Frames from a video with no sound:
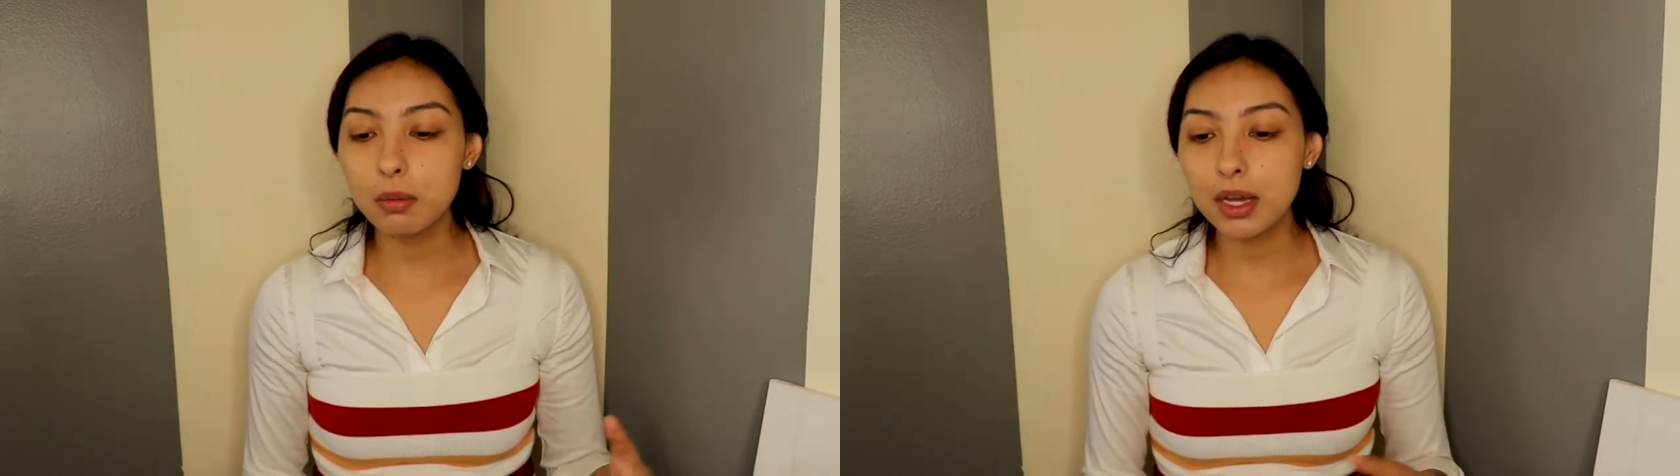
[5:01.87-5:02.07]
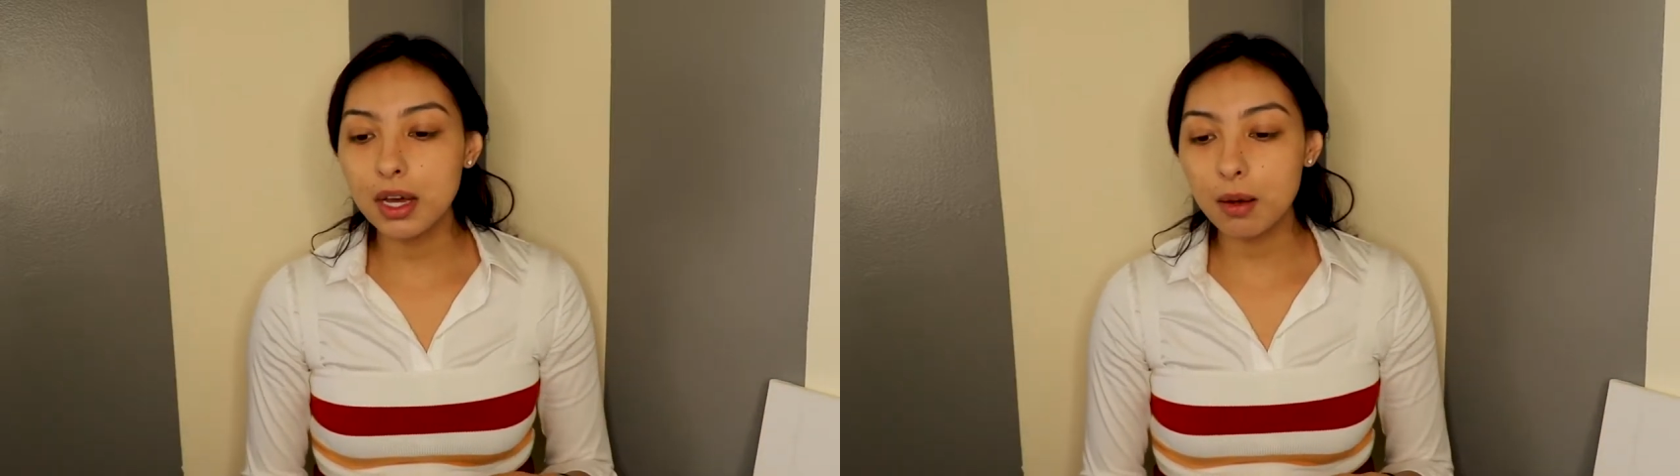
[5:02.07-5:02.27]

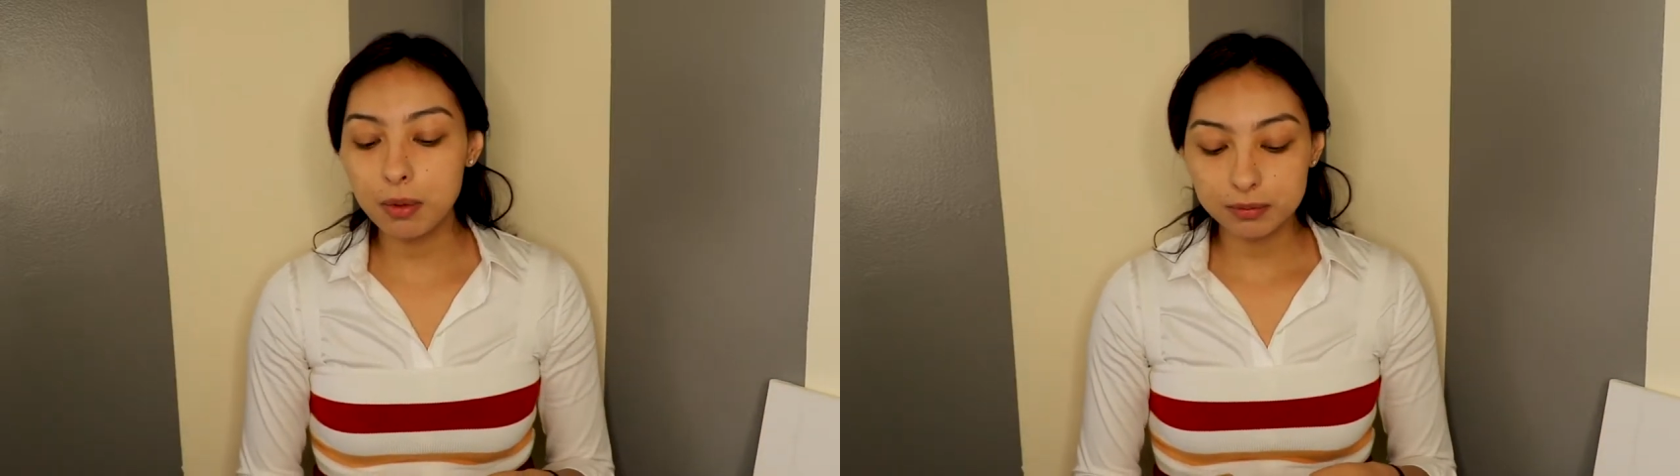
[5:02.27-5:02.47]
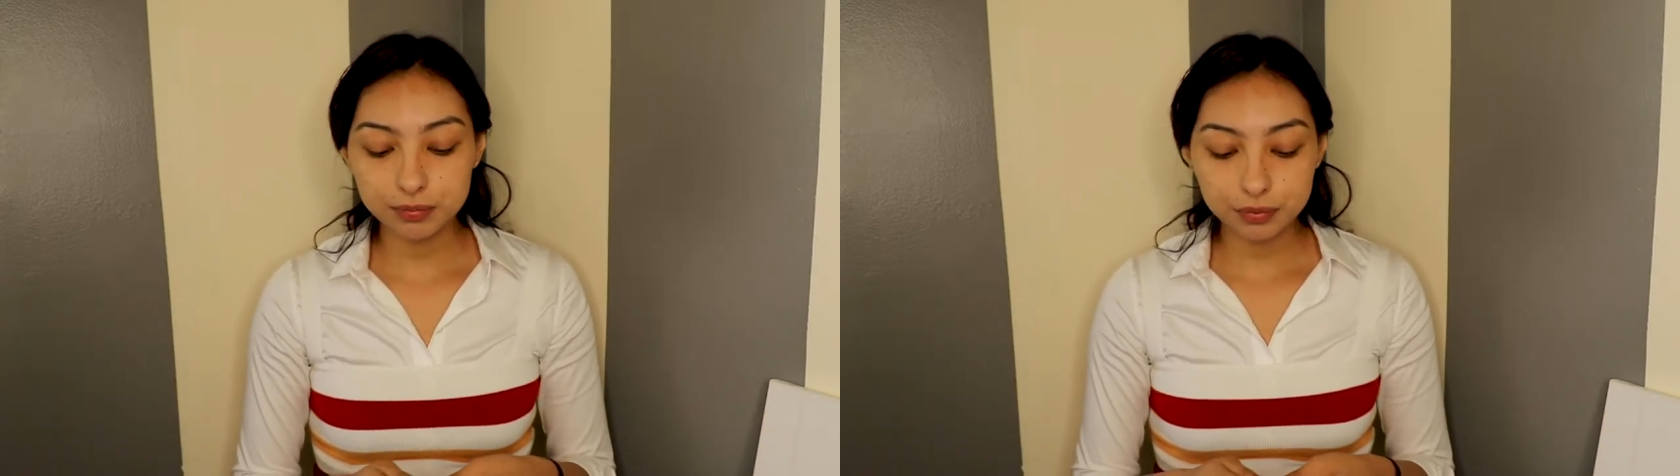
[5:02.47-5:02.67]
makeup.
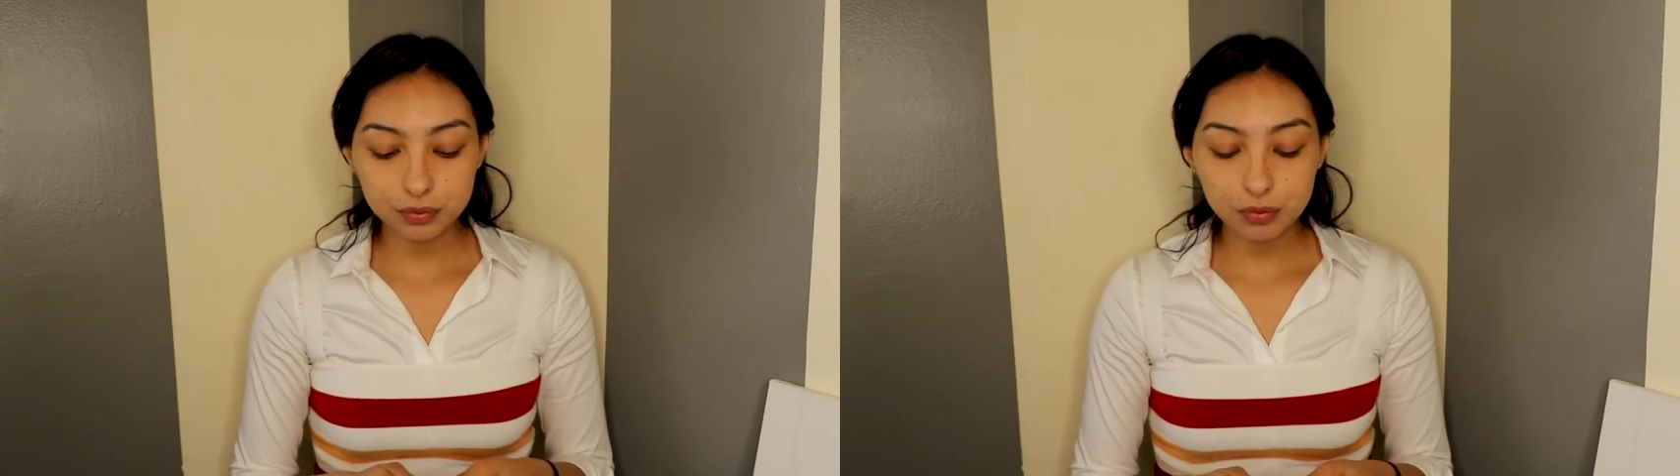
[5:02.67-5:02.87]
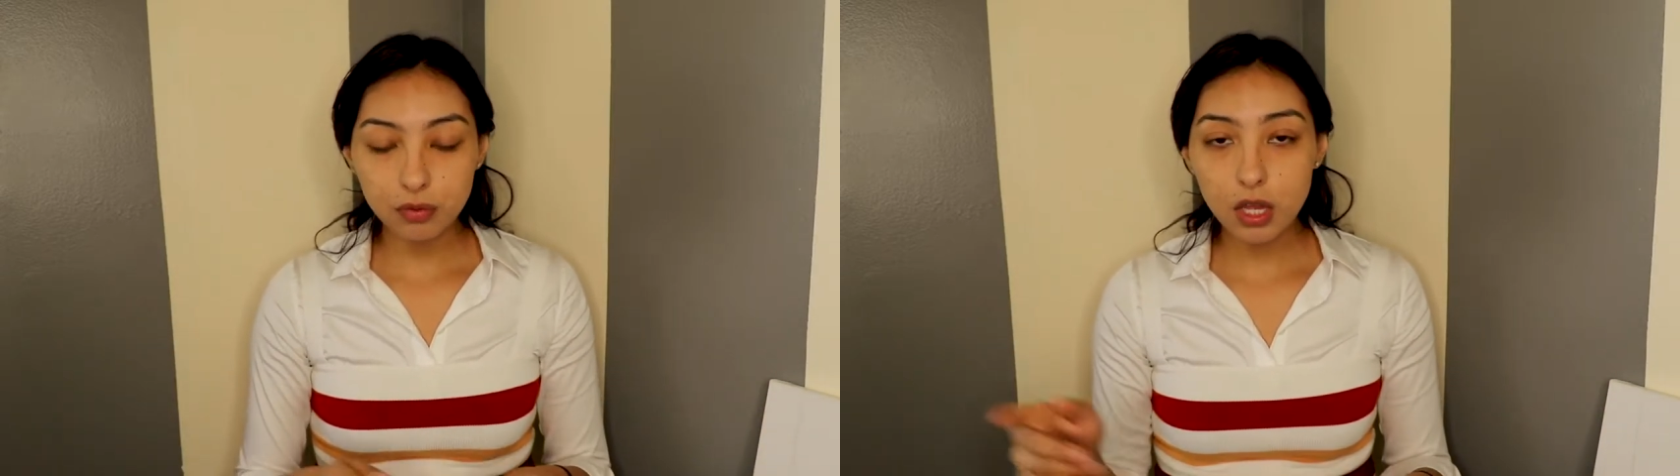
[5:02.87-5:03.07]

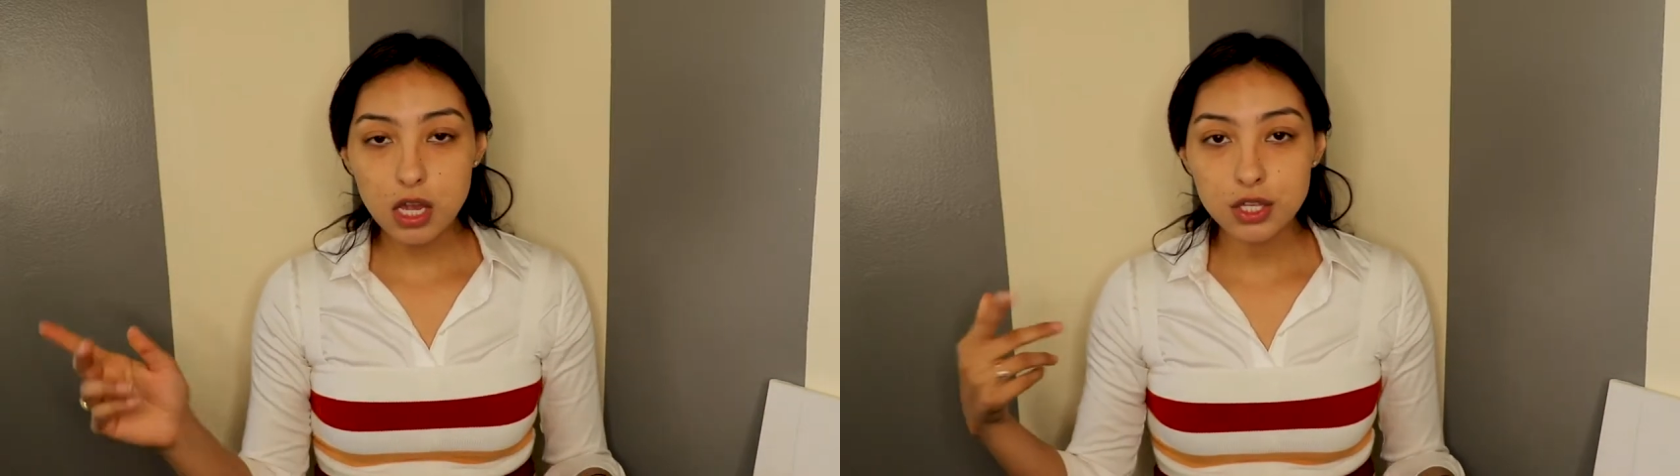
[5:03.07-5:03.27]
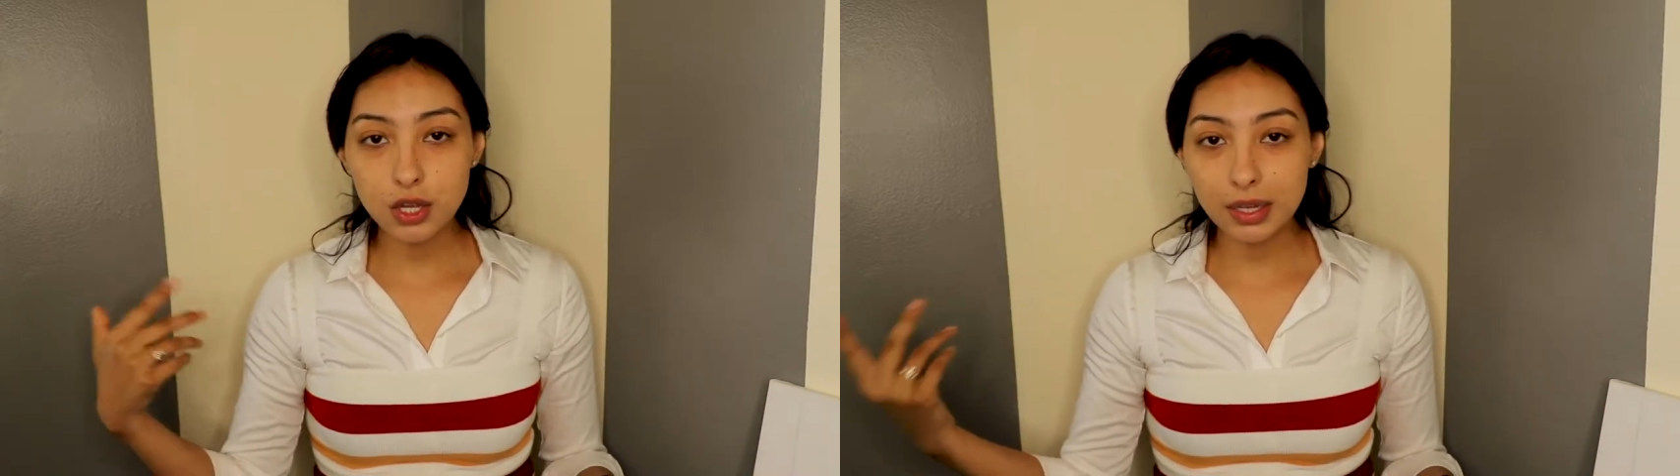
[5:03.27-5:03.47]

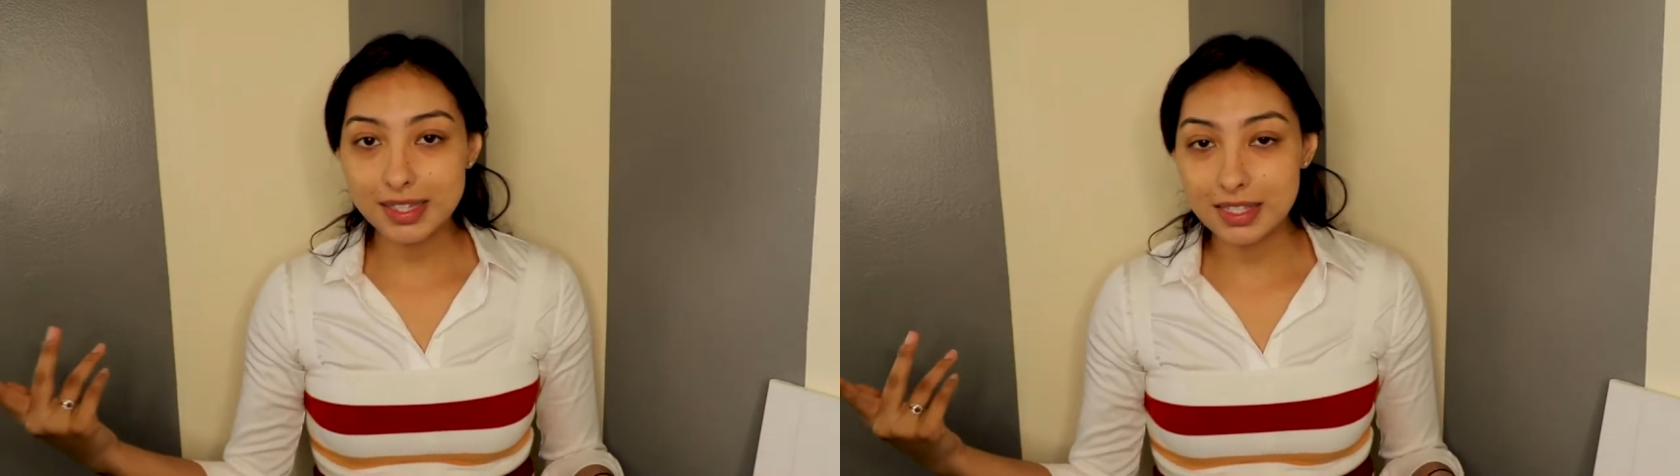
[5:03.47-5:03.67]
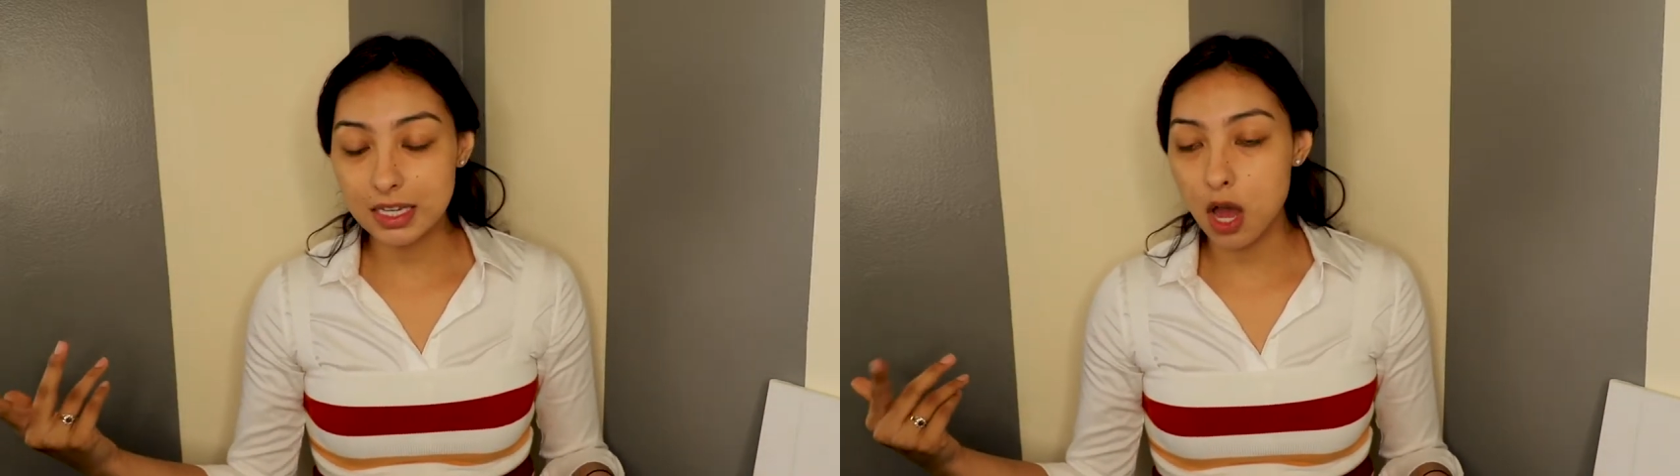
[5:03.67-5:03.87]
So
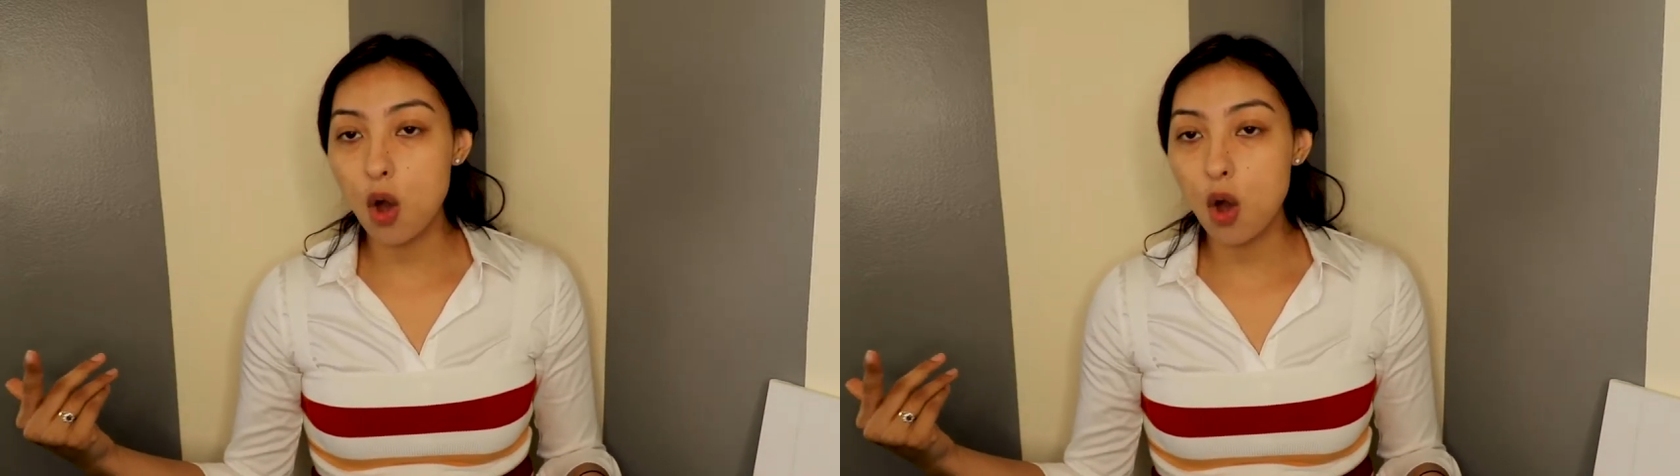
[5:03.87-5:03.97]
let's see